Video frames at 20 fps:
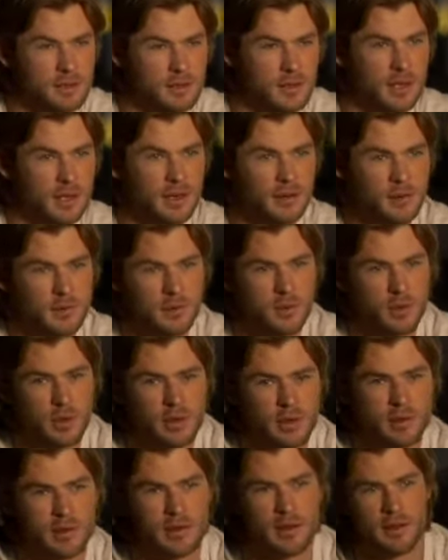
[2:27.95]
Or what
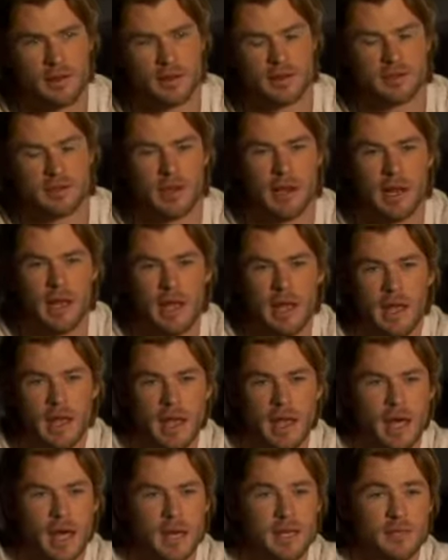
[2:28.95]
do you think of this?
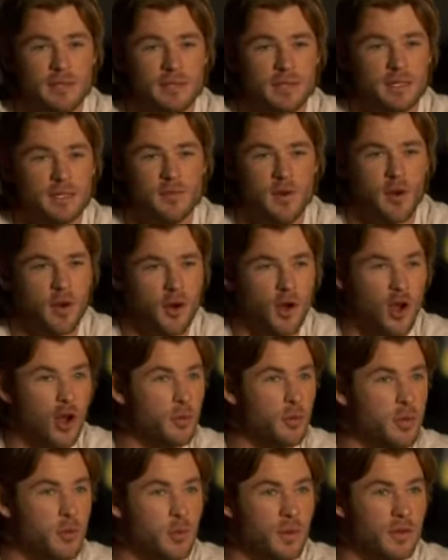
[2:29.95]
And he's very
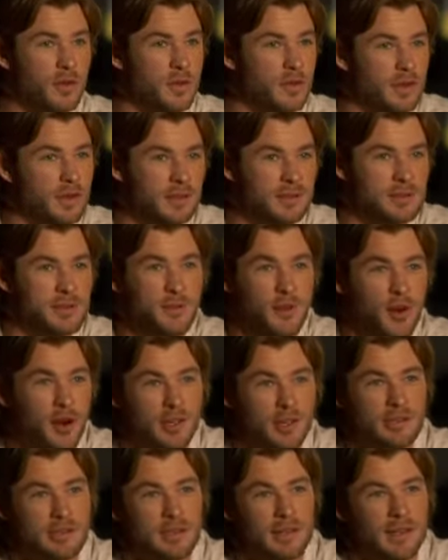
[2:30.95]
open with his
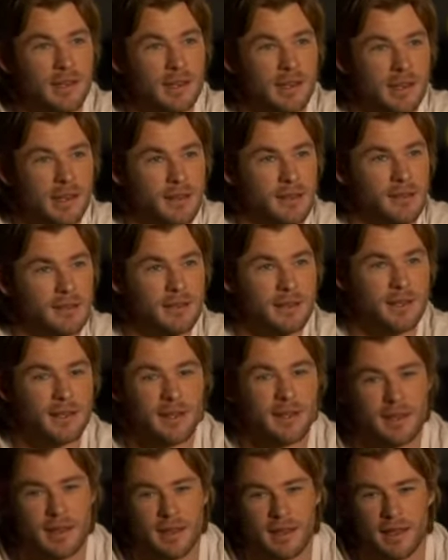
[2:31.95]
advice and, you
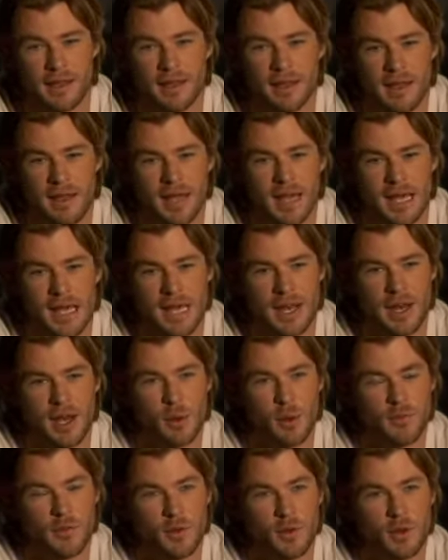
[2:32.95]
know, and
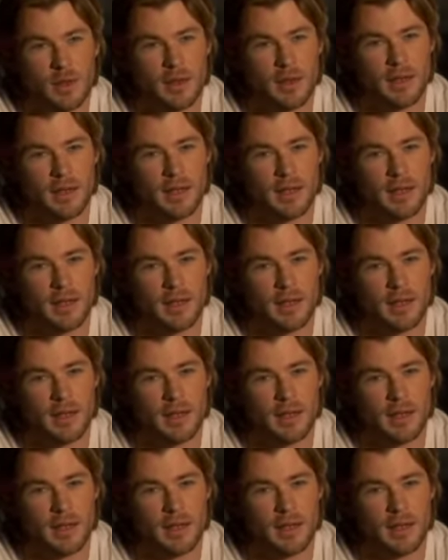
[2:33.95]
helpful.